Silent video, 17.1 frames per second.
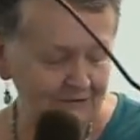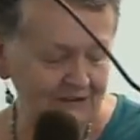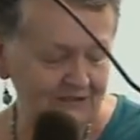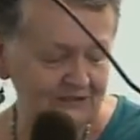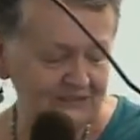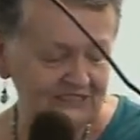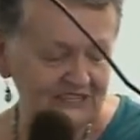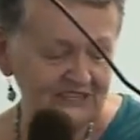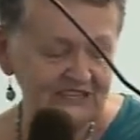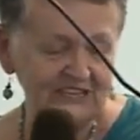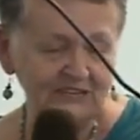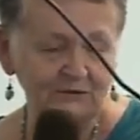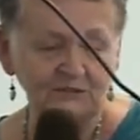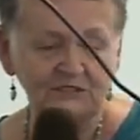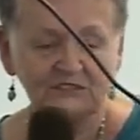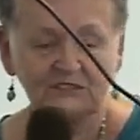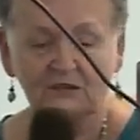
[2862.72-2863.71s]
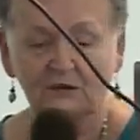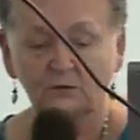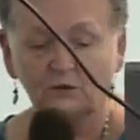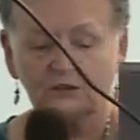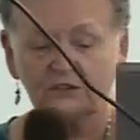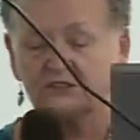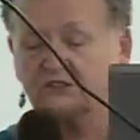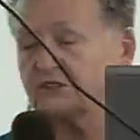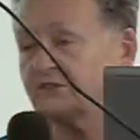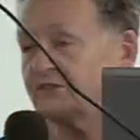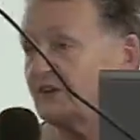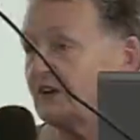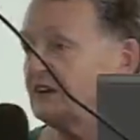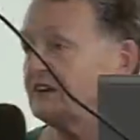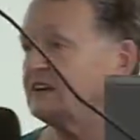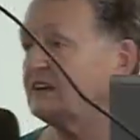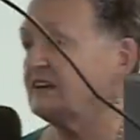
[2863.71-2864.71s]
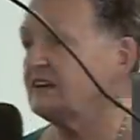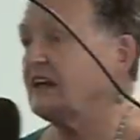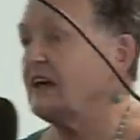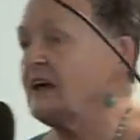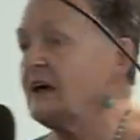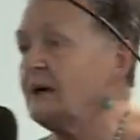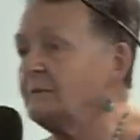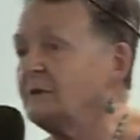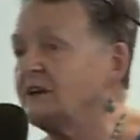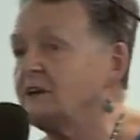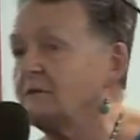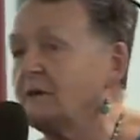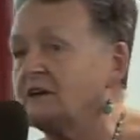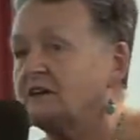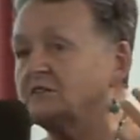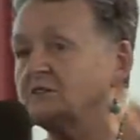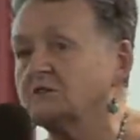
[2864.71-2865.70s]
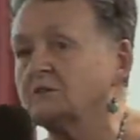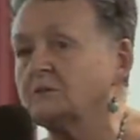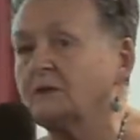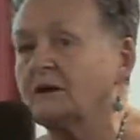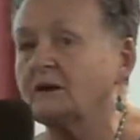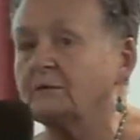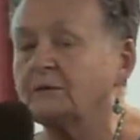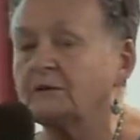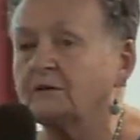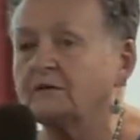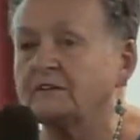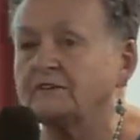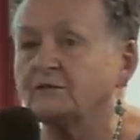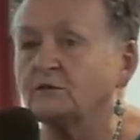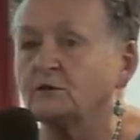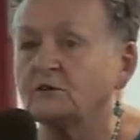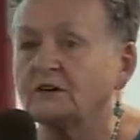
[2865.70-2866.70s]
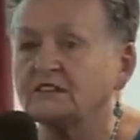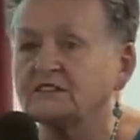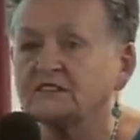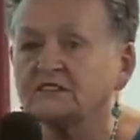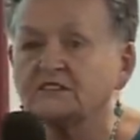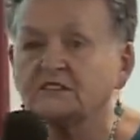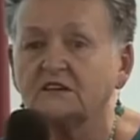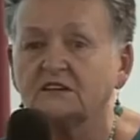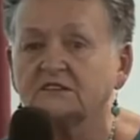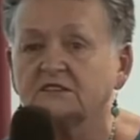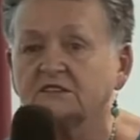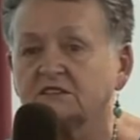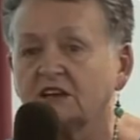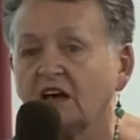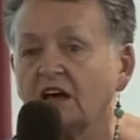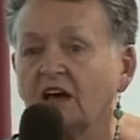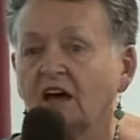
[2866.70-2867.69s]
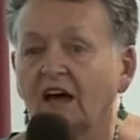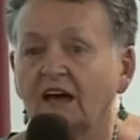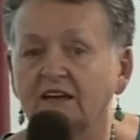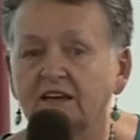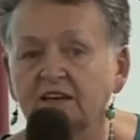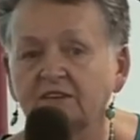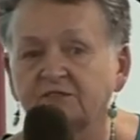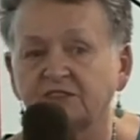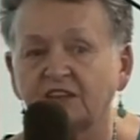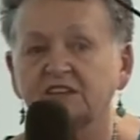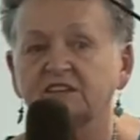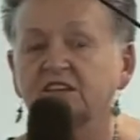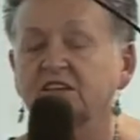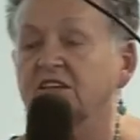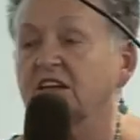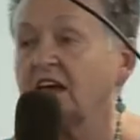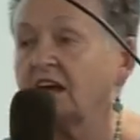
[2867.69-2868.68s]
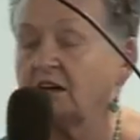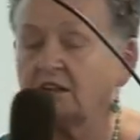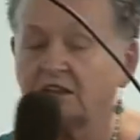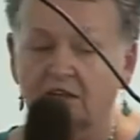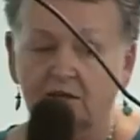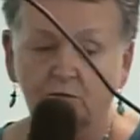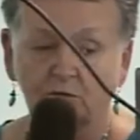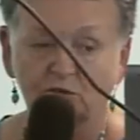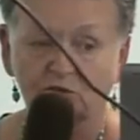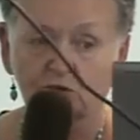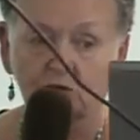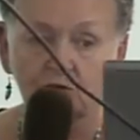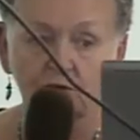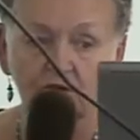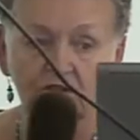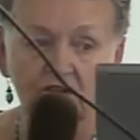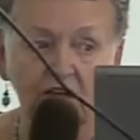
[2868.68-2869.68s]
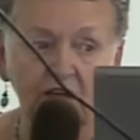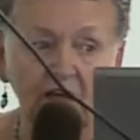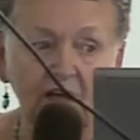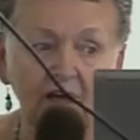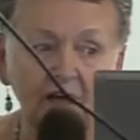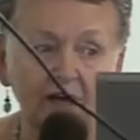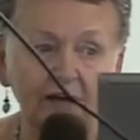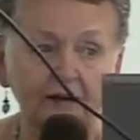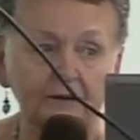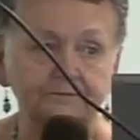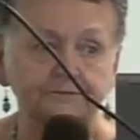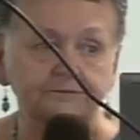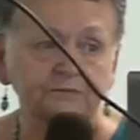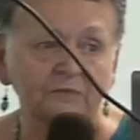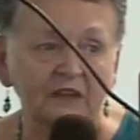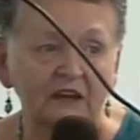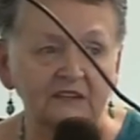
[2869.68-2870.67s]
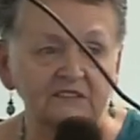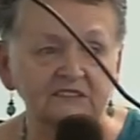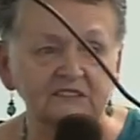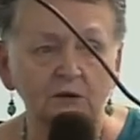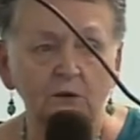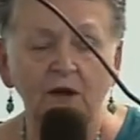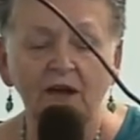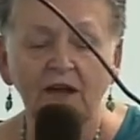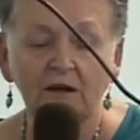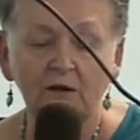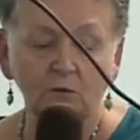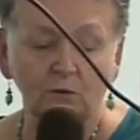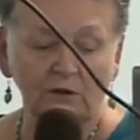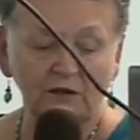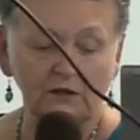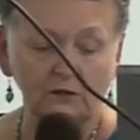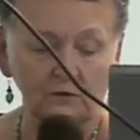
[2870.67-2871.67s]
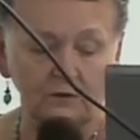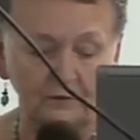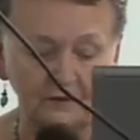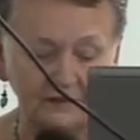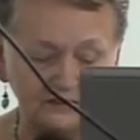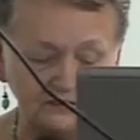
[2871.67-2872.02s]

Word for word: other interesting thing was I wanted to find out how many men knew about pelvic floor exercises, and if they did, how they were taught. Um, and so how well were